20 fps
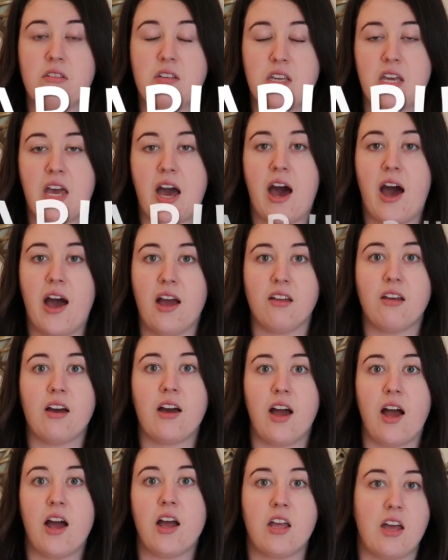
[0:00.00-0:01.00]
yeah, I
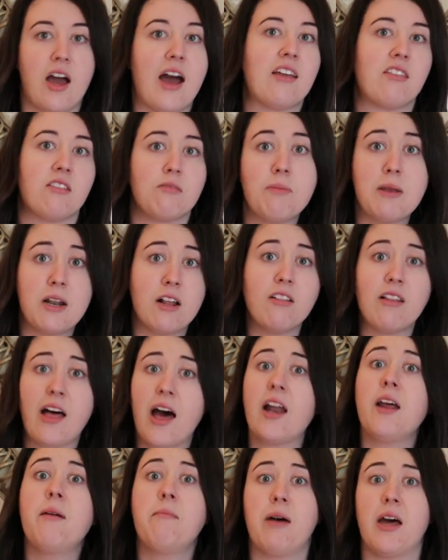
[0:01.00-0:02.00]
I spent a
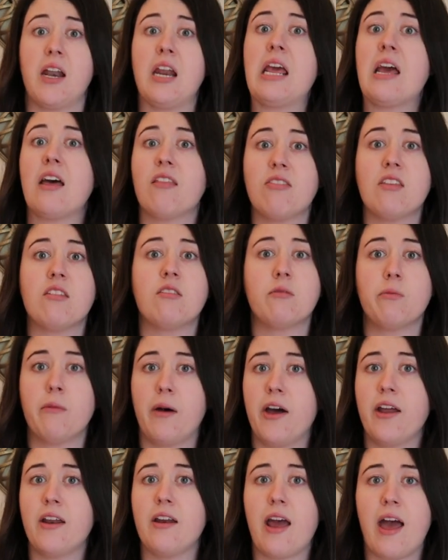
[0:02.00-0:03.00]
lot of money at this
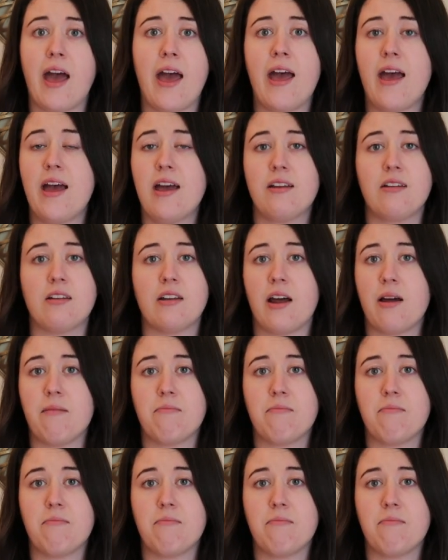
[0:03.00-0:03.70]
one, and